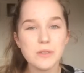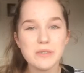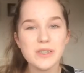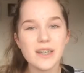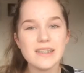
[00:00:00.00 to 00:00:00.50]
you
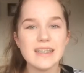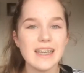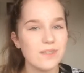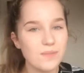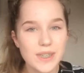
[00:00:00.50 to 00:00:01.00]
enjoyed
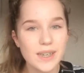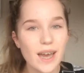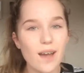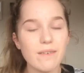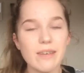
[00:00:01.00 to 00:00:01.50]
today's
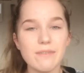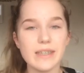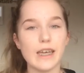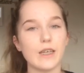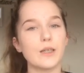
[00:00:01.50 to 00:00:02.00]
video. If you
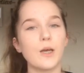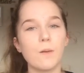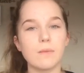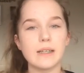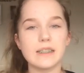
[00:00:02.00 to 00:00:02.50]
did,
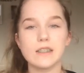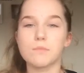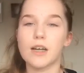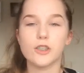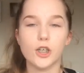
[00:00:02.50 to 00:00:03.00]
please
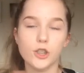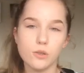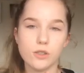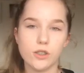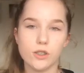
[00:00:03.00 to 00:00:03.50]
smash a
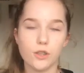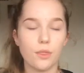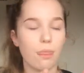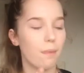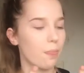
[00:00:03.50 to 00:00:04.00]
huge
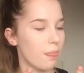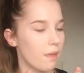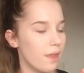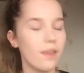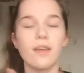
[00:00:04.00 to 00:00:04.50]

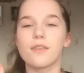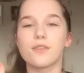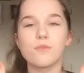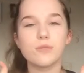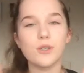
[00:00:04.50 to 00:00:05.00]

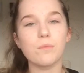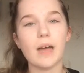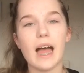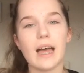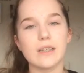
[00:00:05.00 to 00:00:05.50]
thumbs up
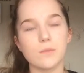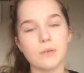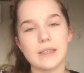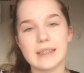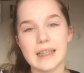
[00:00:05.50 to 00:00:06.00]
and
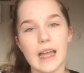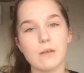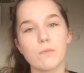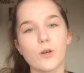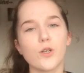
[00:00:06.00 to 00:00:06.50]
press the like
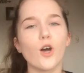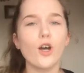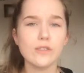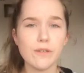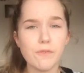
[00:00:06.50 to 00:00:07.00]
button.
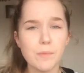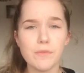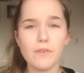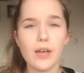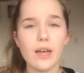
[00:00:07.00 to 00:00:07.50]
Also, if you
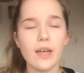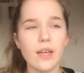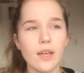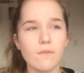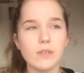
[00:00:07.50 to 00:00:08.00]
prefer
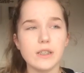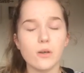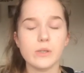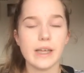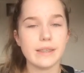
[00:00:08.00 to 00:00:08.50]

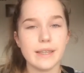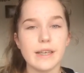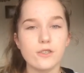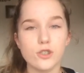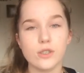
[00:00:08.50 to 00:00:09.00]
videos like
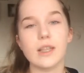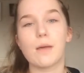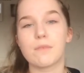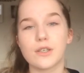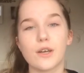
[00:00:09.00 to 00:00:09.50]
this, just
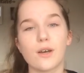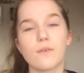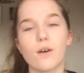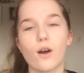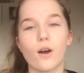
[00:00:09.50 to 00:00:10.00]
let me
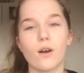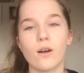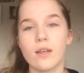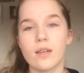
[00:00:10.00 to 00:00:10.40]
know or